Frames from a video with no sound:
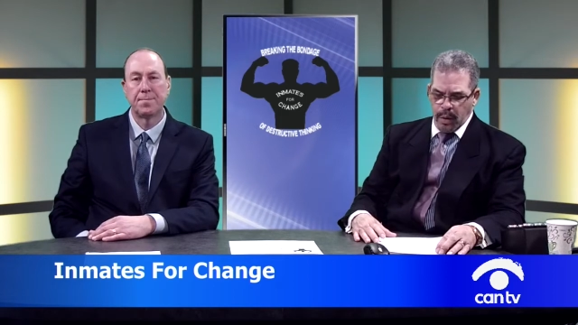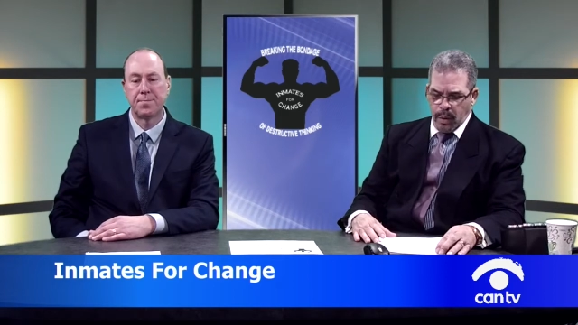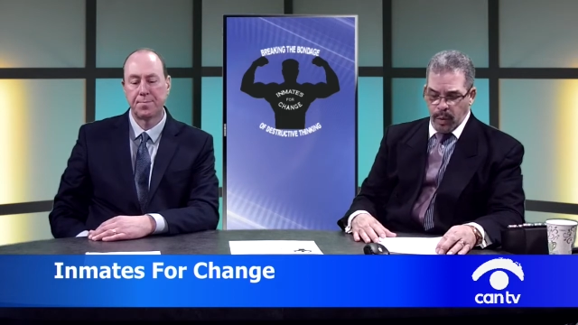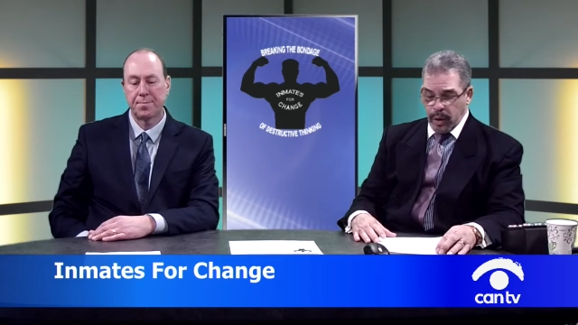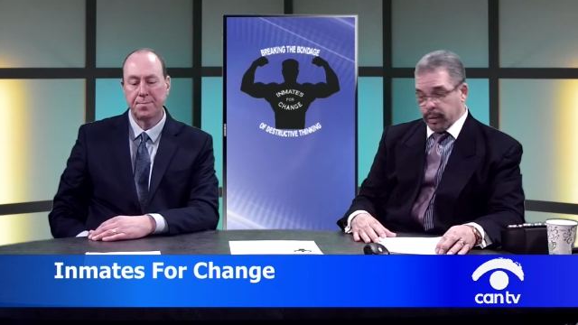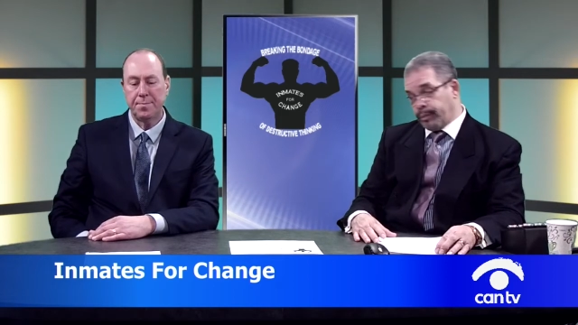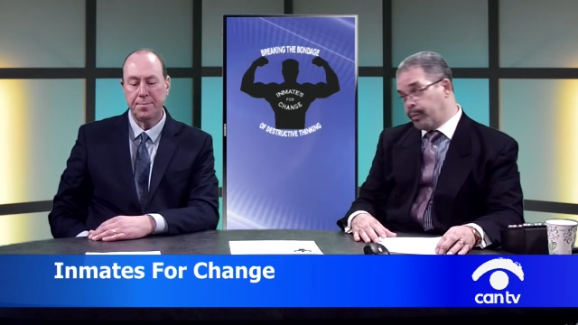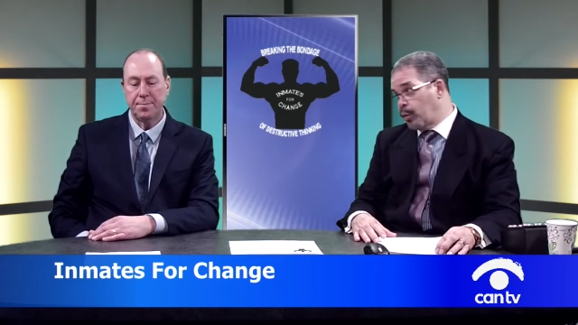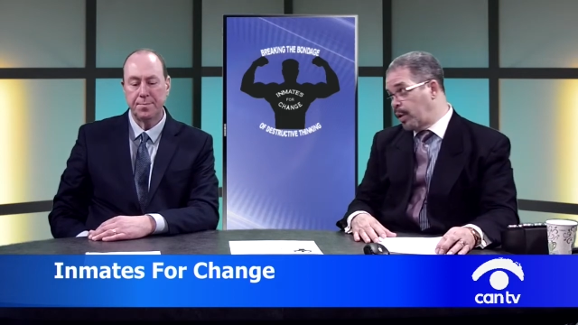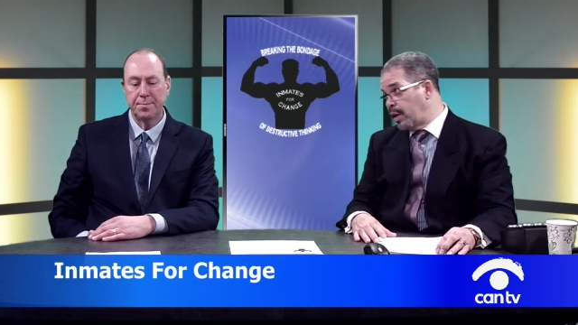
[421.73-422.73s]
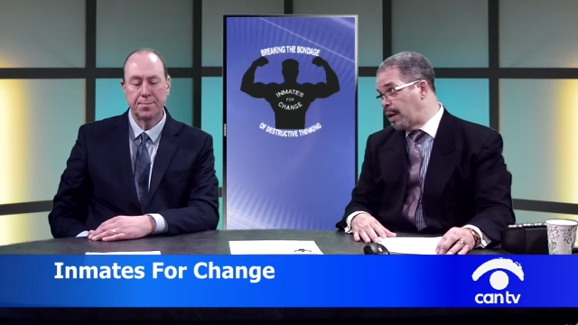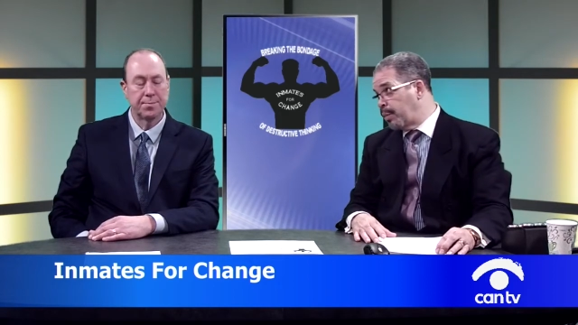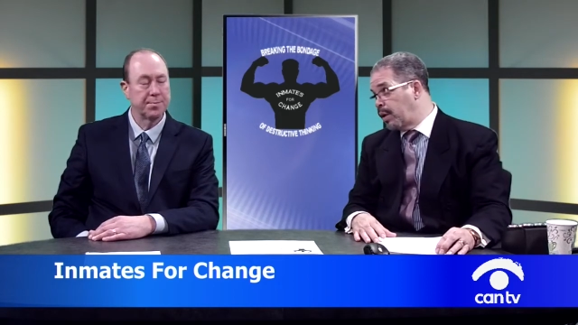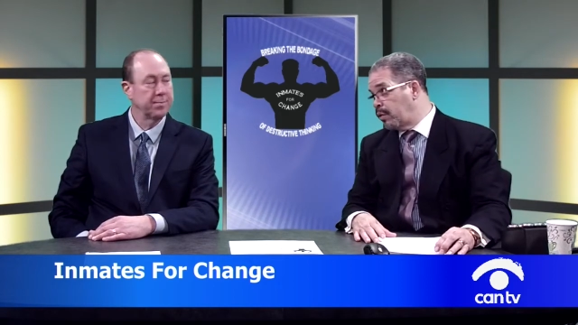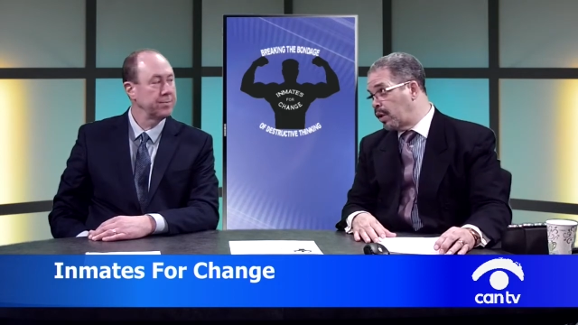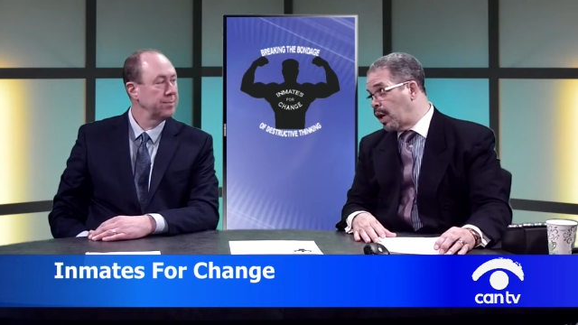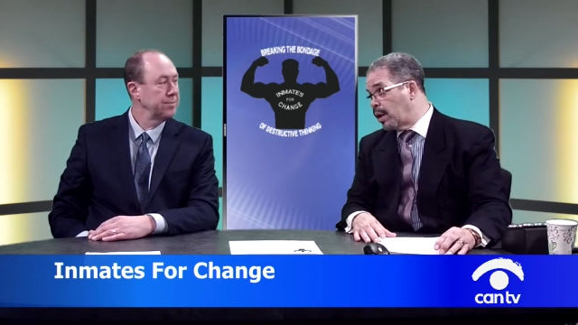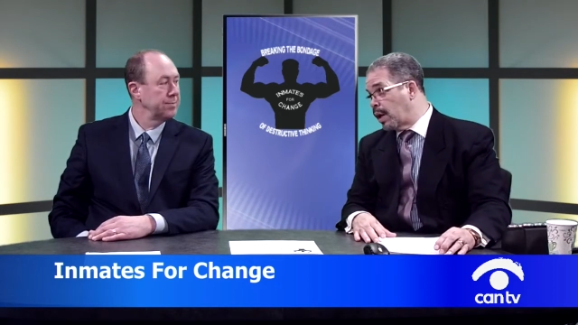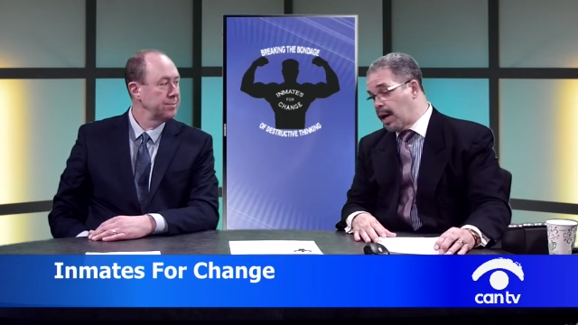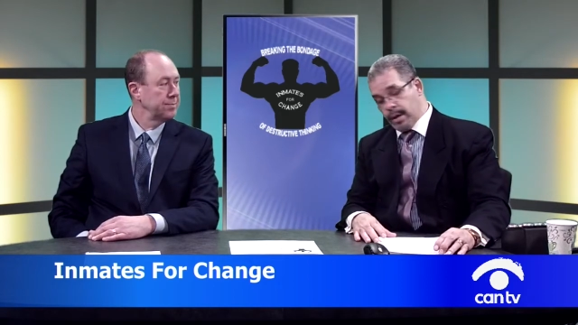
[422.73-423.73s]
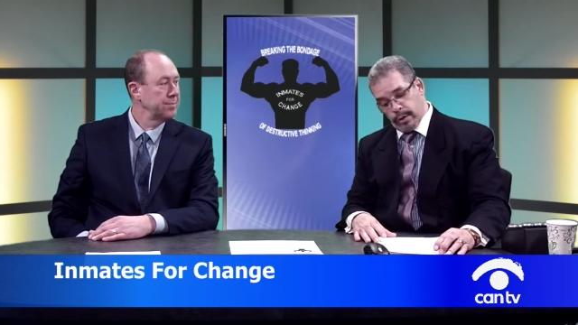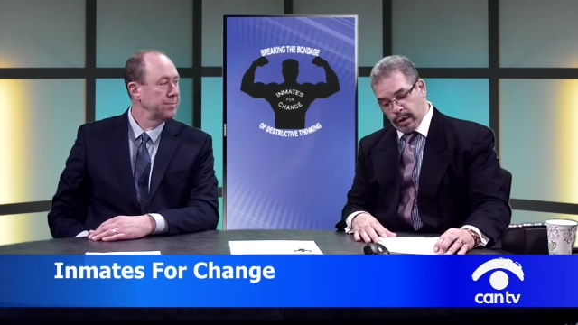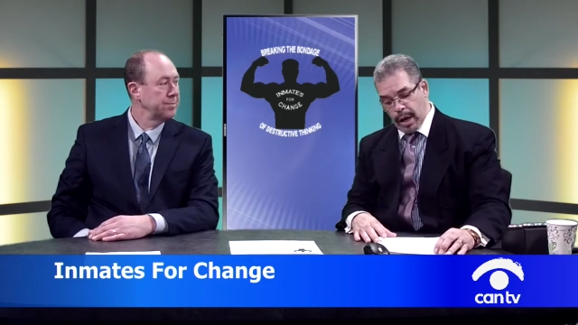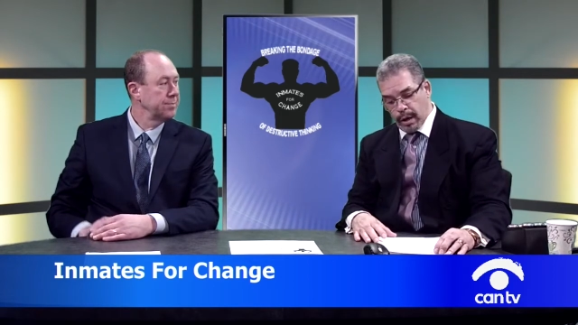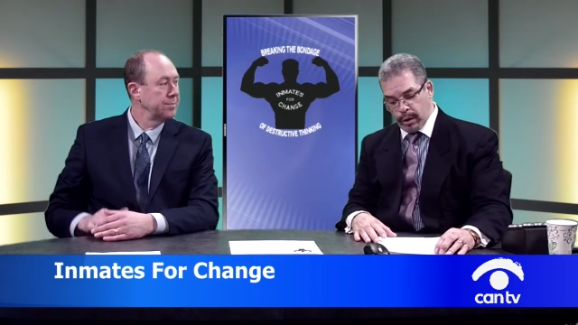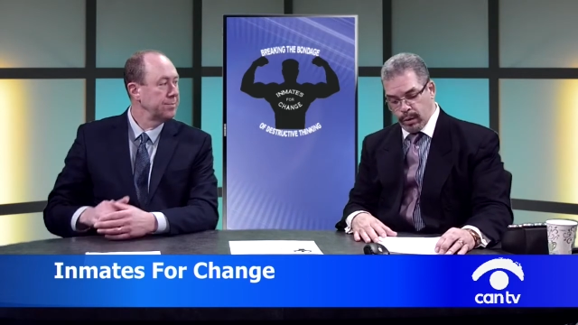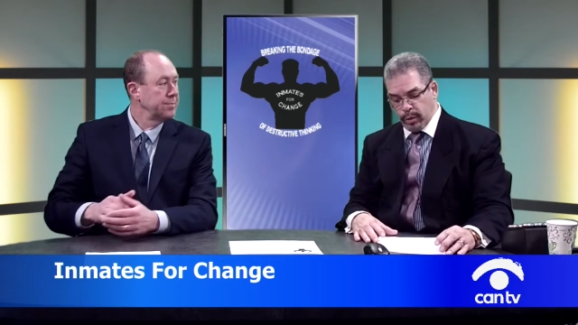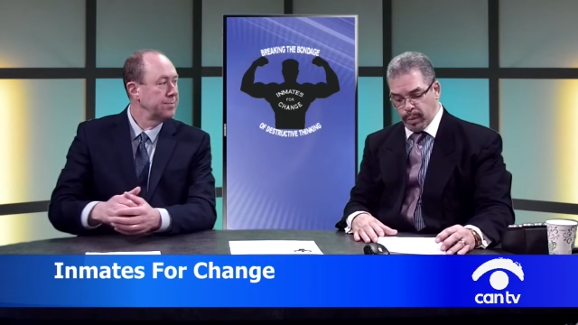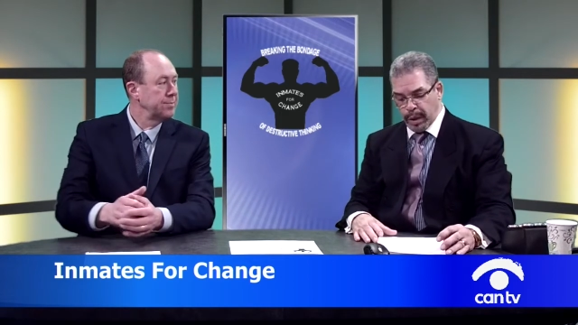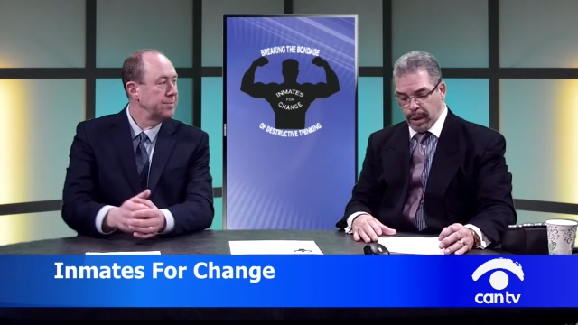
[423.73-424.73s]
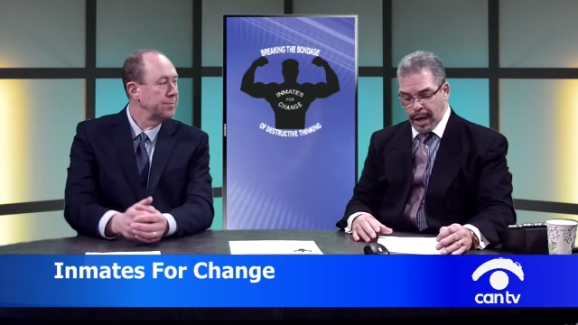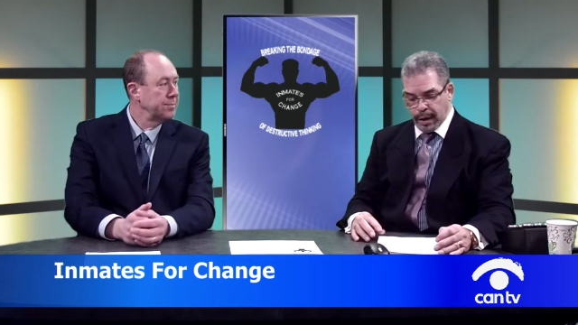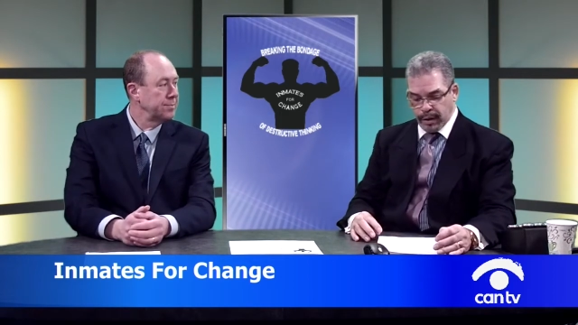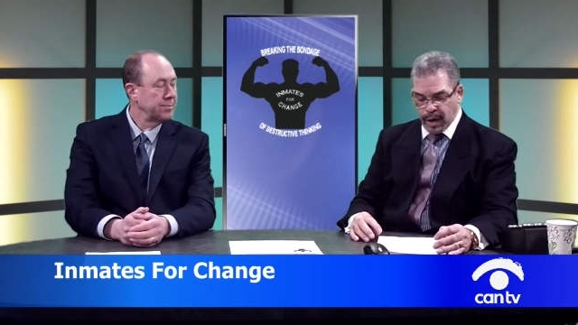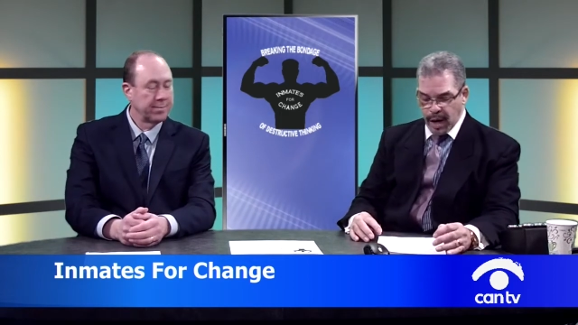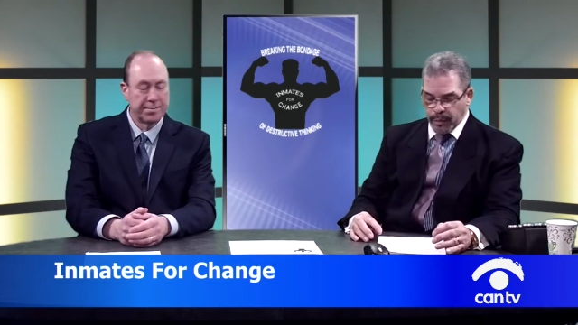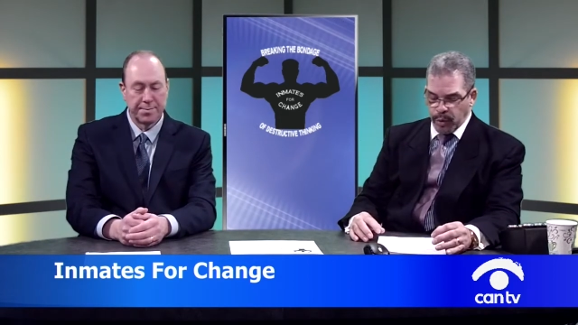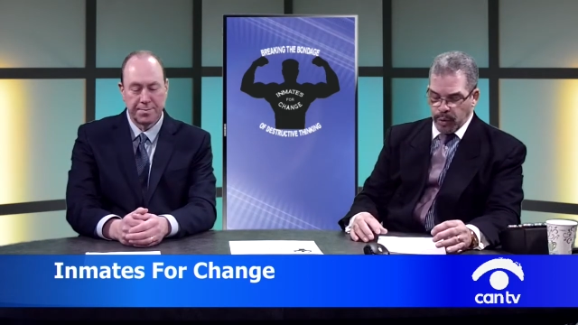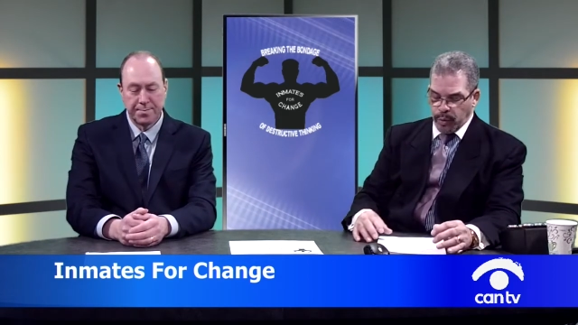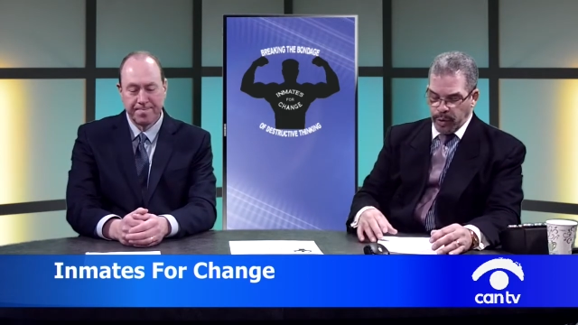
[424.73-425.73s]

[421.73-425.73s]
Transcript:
Speaker 1: Well, with that being said, I understand that you spend a lot of time doing